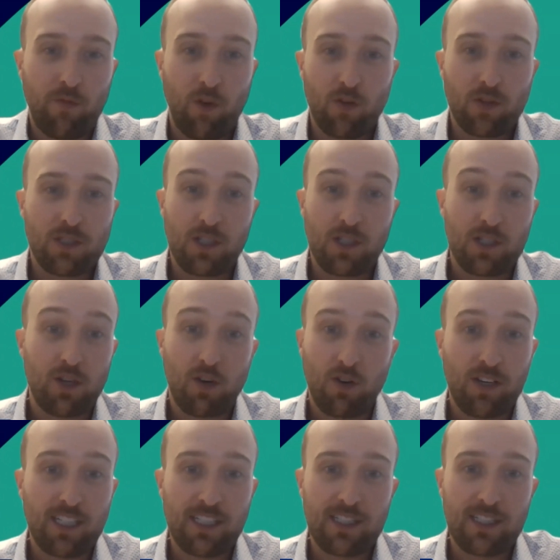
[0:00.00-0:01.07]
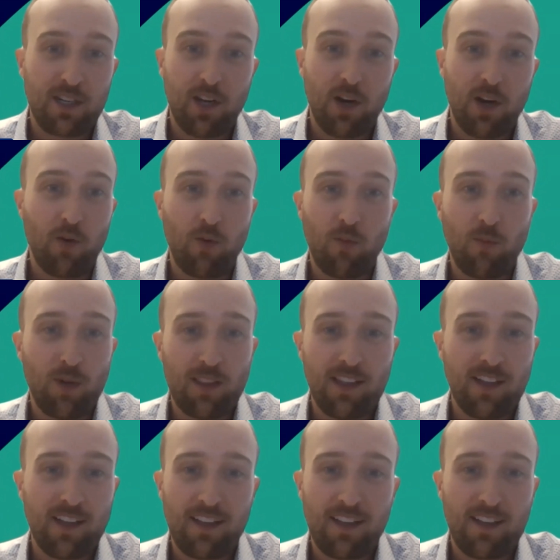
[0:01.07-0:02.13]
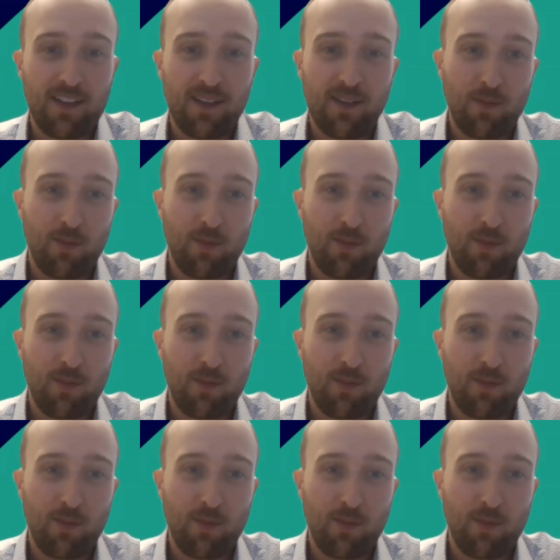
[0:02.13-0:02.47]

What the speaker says: first attorneys to know what that